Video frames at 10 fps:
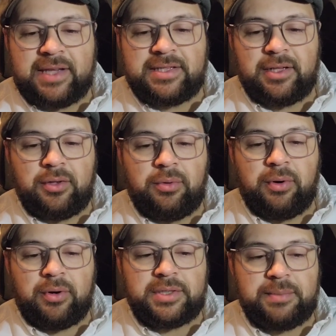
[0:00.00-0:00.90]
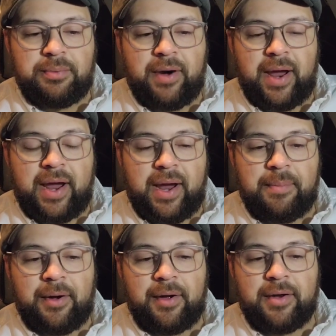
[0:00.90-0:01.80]
as a lure to prey
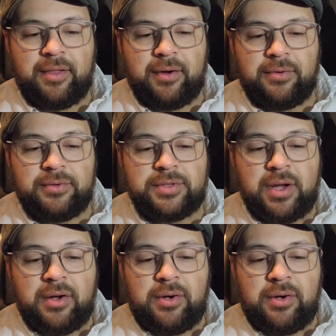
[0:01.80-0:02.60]
upon those